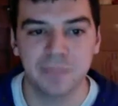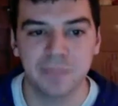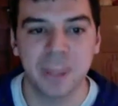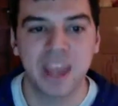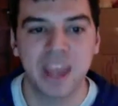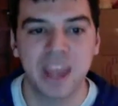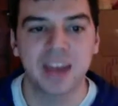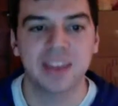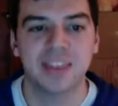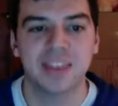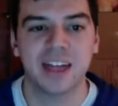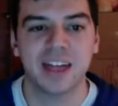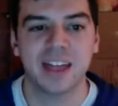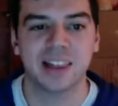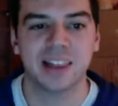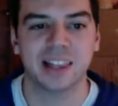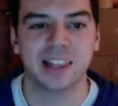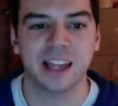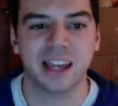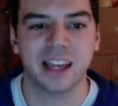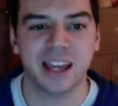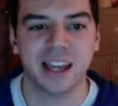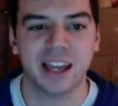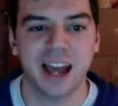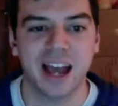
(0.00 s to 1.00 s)
that
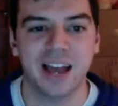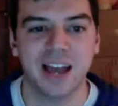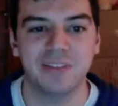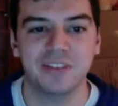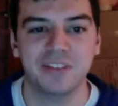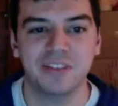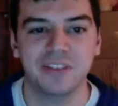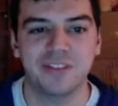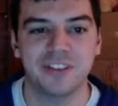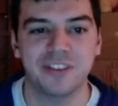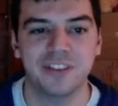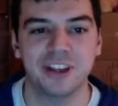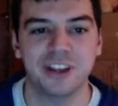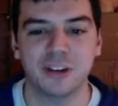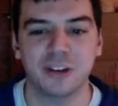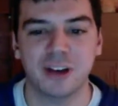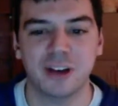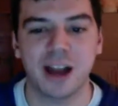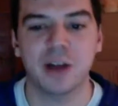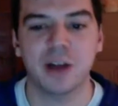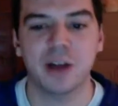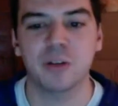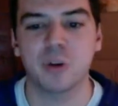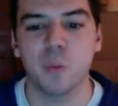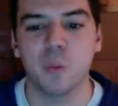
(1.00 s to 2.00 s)
like I have to figure
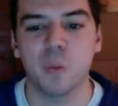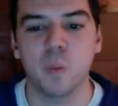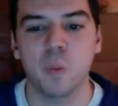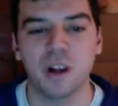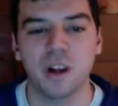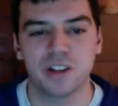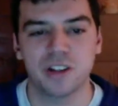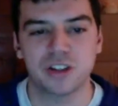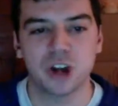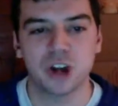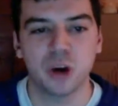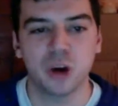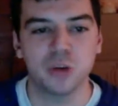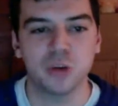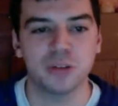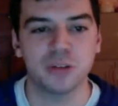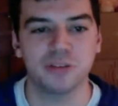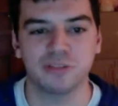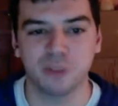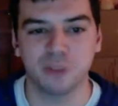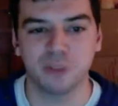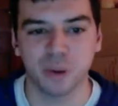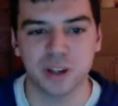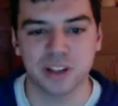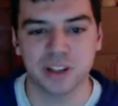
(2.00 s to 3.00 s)
out what tone of
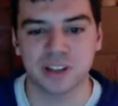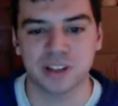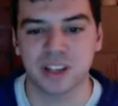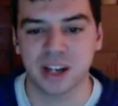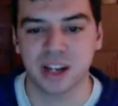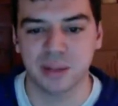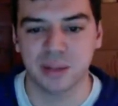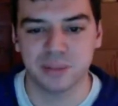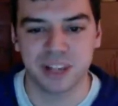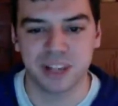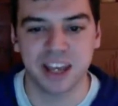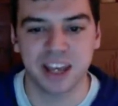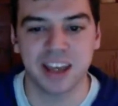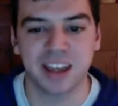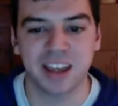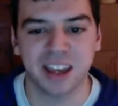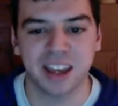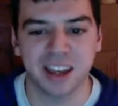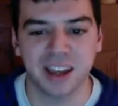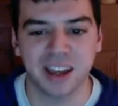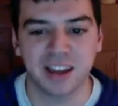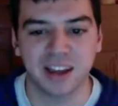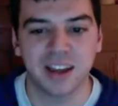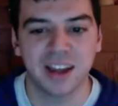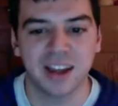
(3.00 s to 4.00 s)
voice that I'm
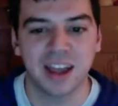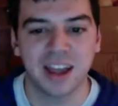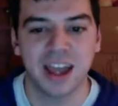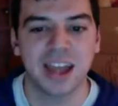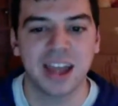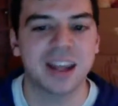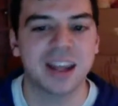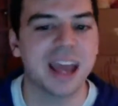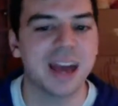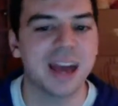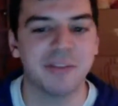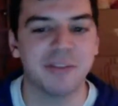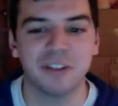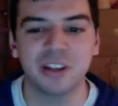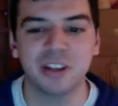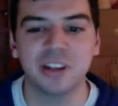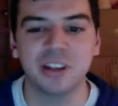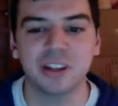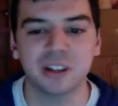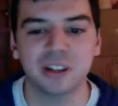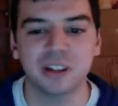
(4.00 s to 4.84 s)
taking and every little